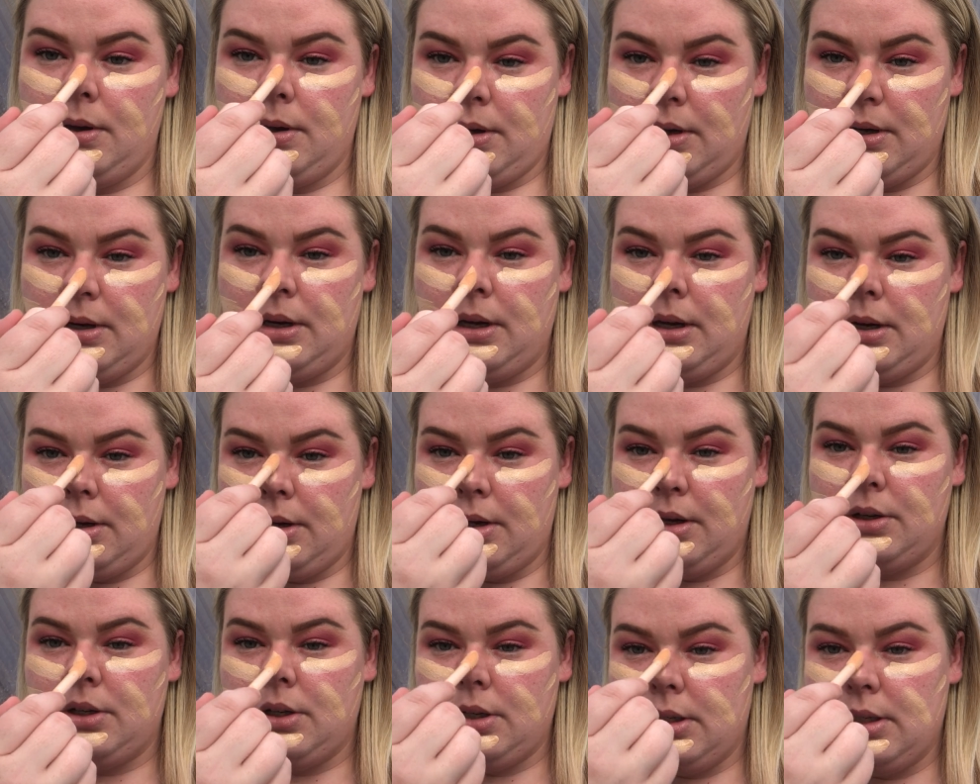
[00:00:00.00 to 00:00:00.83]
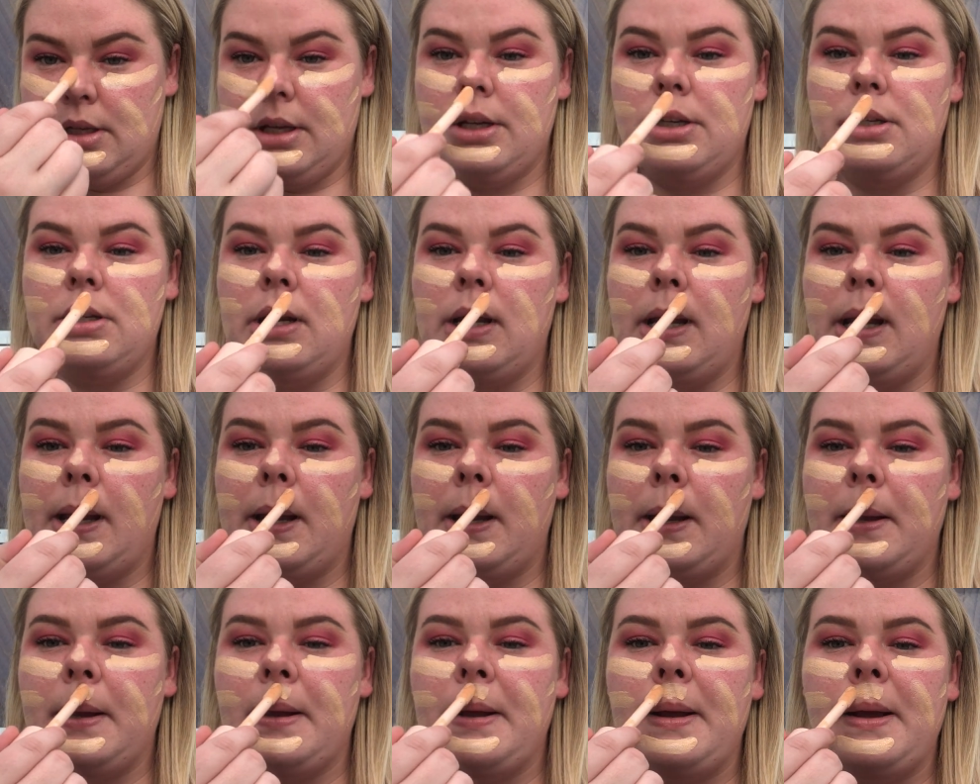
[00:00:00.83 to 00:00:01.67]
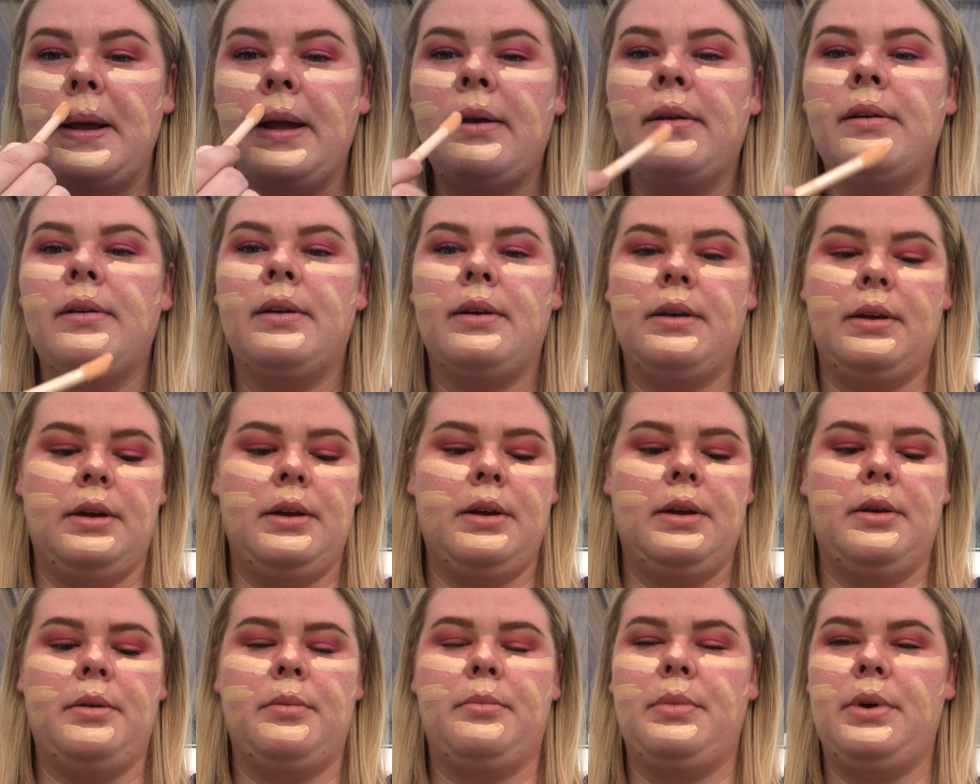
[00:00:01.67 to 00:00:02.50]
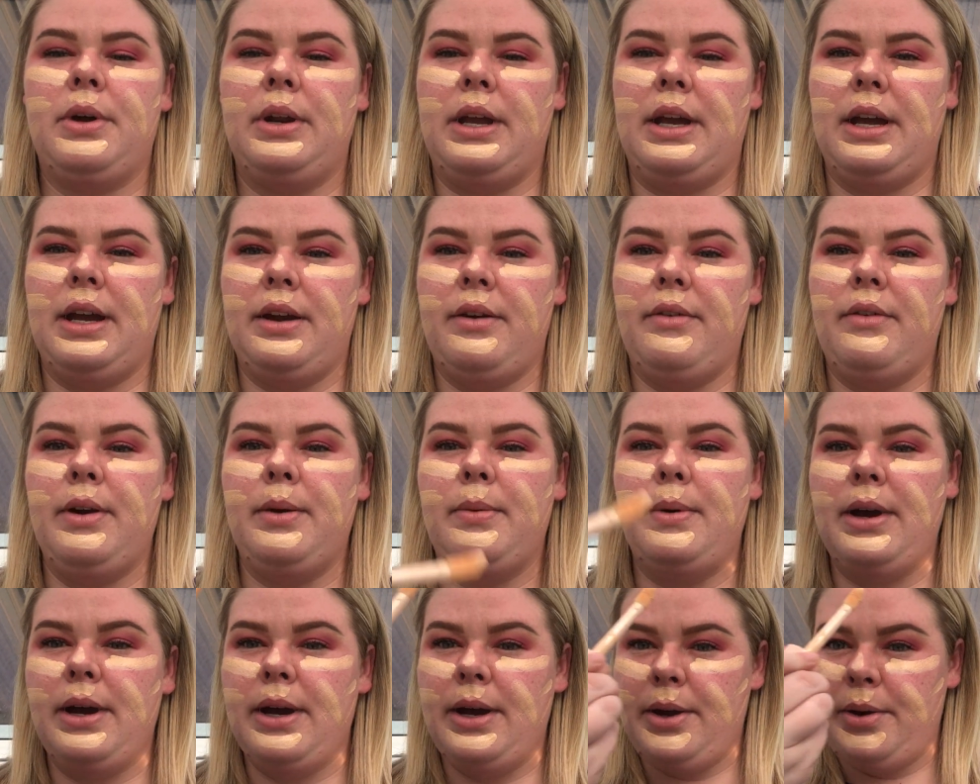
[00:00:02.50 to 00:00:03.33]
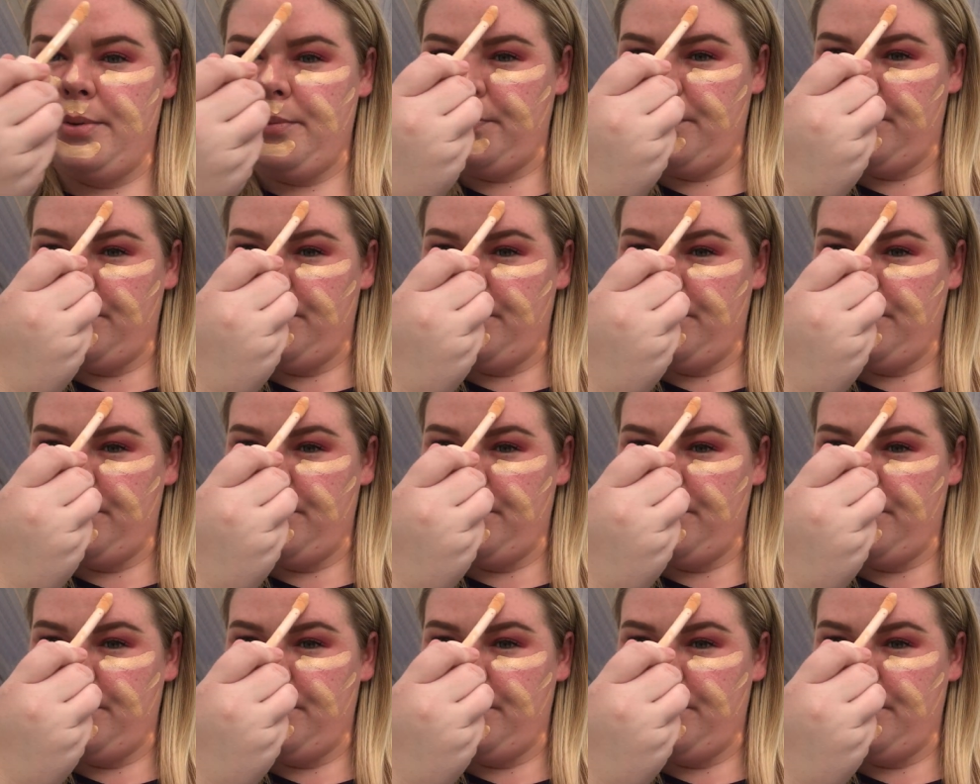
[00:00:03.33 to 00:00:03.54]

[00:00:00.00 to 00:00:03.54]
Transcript: And then I just literally put it everywhere.